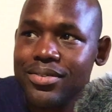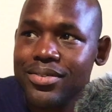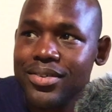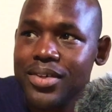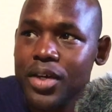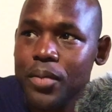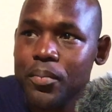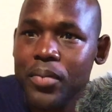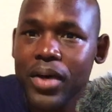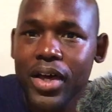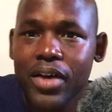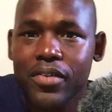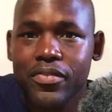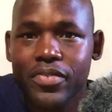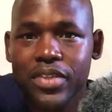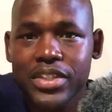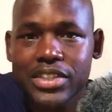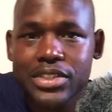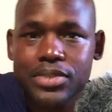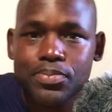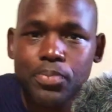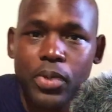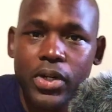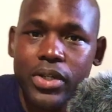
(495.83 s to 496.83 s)
above
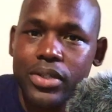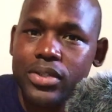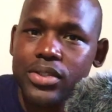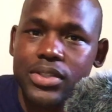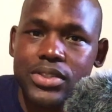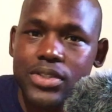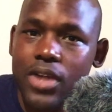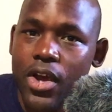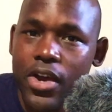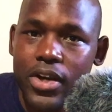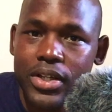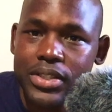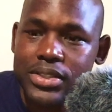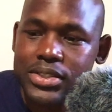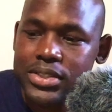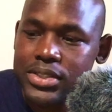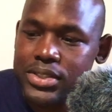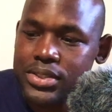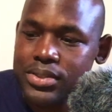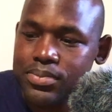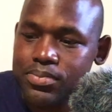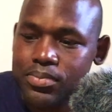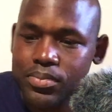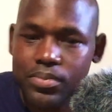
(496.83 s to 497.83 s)
this
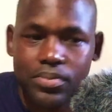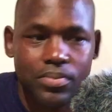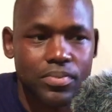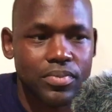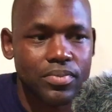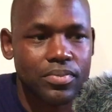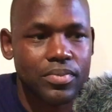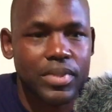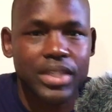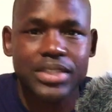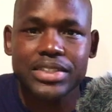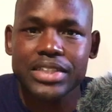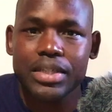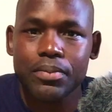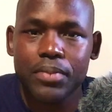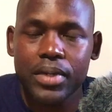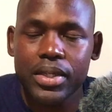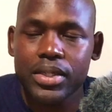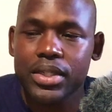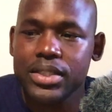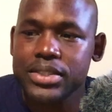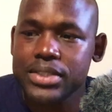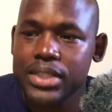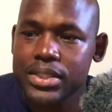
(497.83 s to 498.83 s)
artist's
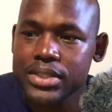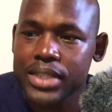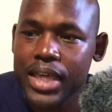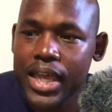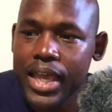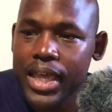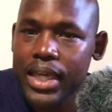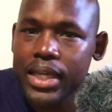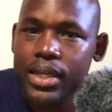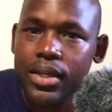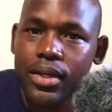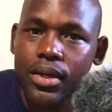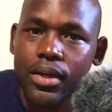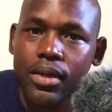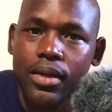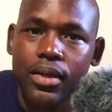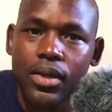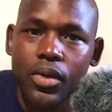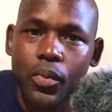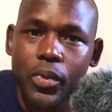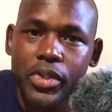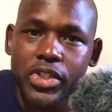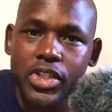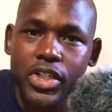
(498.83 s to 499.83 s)
exhibit that says, "Hey,
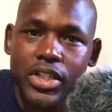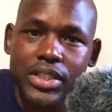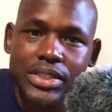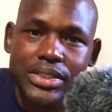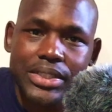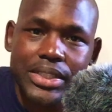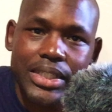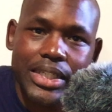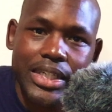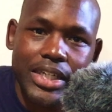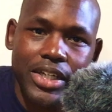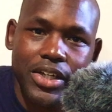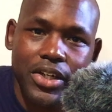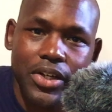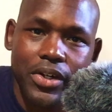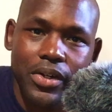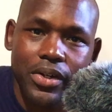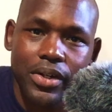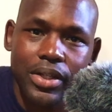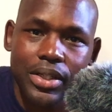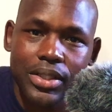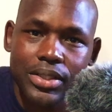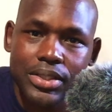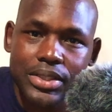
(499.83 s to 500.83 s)
what you're going to see
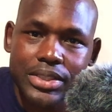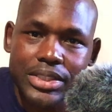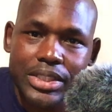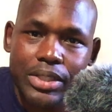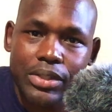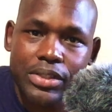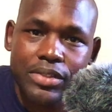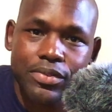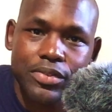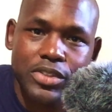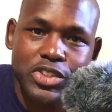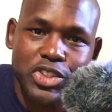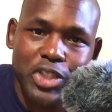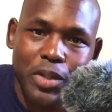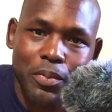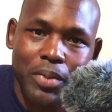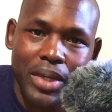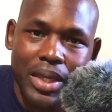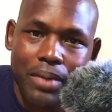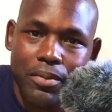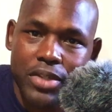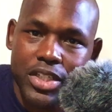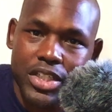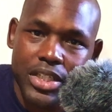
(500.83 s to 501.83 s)
here is a series of disturbing
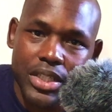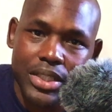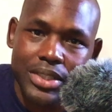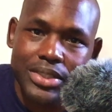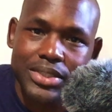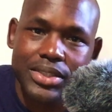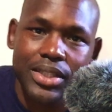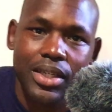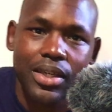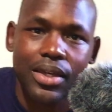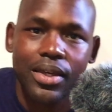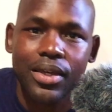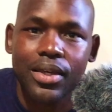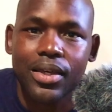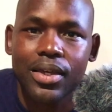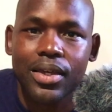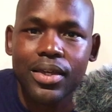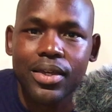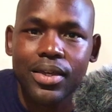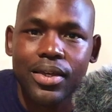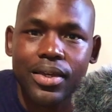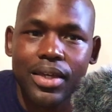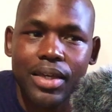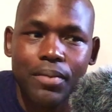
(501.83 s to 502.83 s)
images
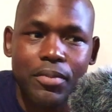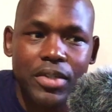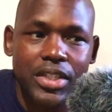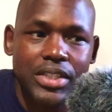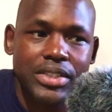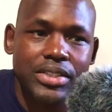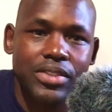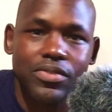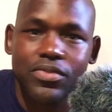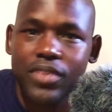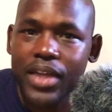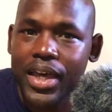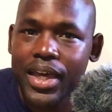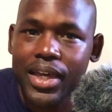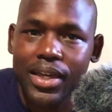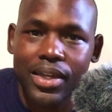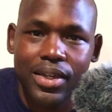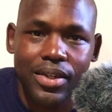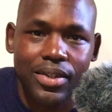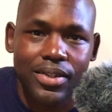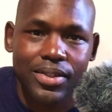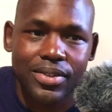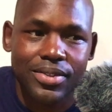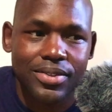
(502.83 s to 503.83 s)
of
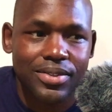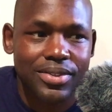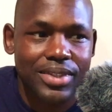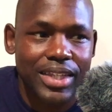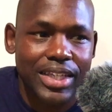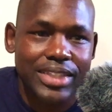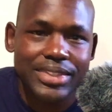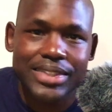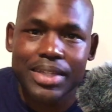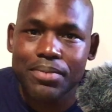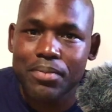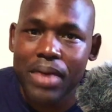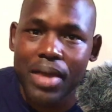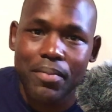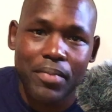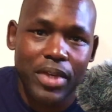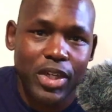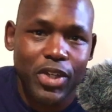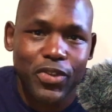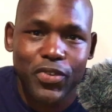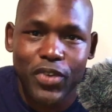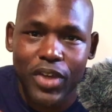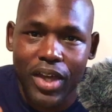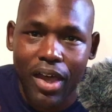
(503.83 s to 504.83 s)
like things that might
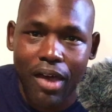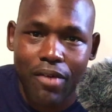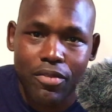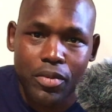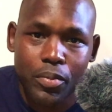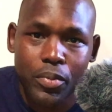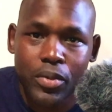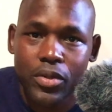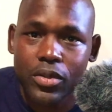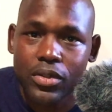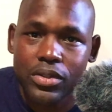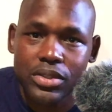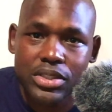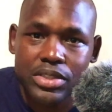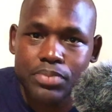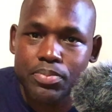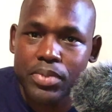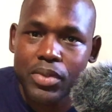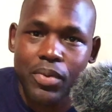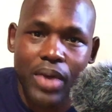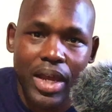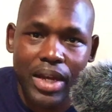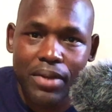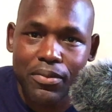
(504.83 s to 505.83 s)
make you feel uncomfortable. Just
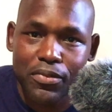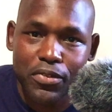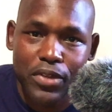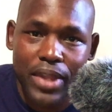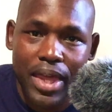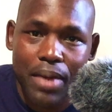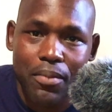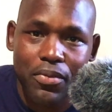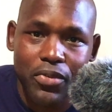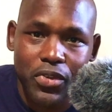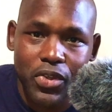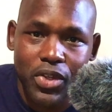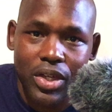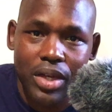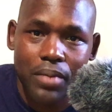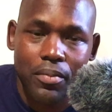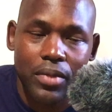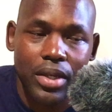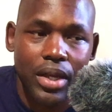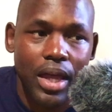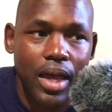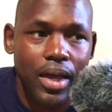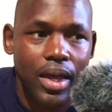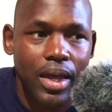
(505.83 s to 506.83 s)
be ready for that before you come
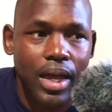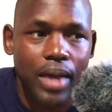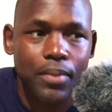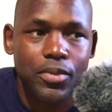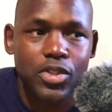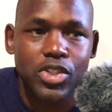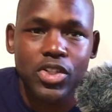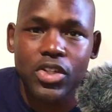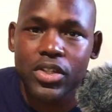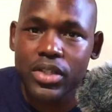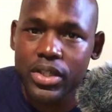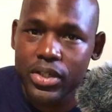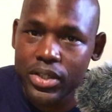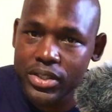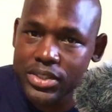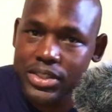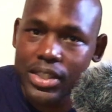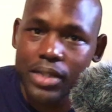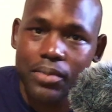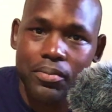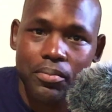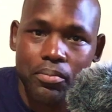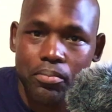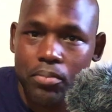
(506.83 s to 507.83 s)
in." I'm sure there
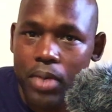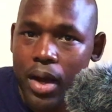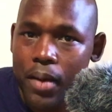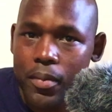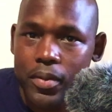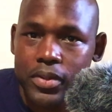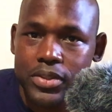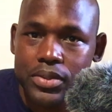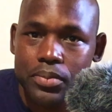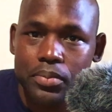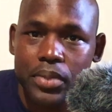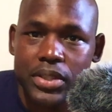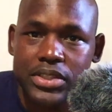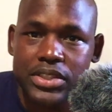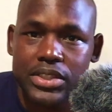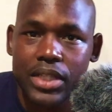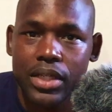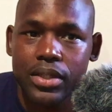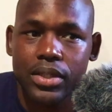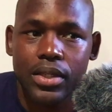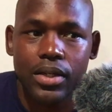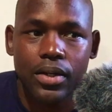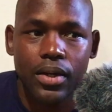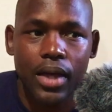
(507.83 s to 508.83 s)
are probably some places
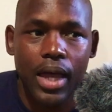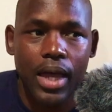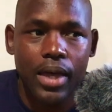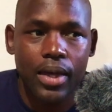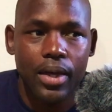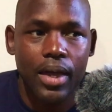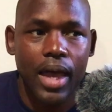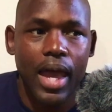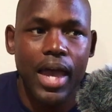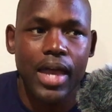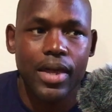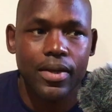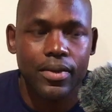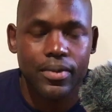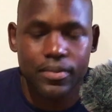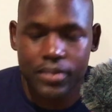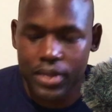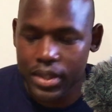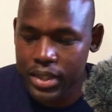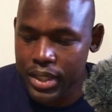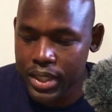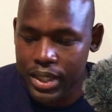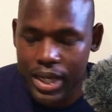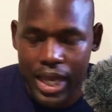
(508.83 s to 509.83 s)
out there. I
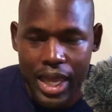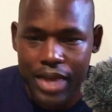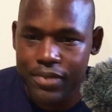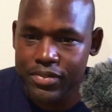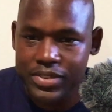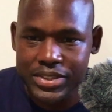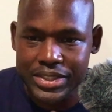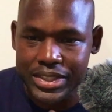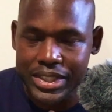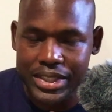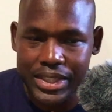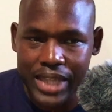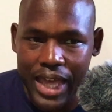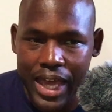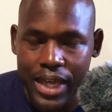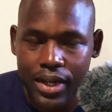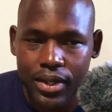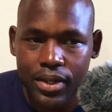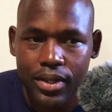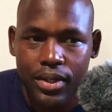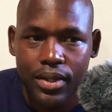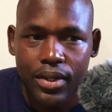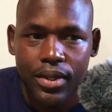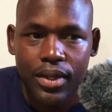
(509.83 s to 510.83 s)
haven't seen that.
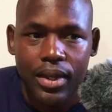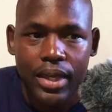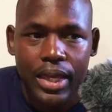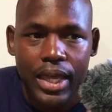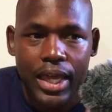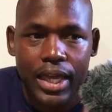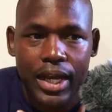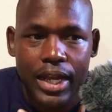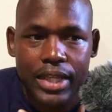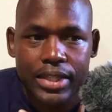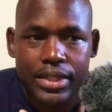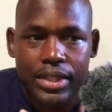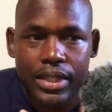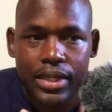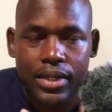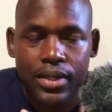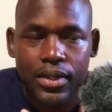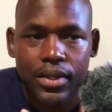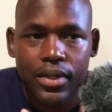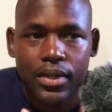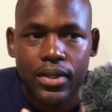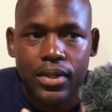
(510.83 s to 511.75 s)
And I think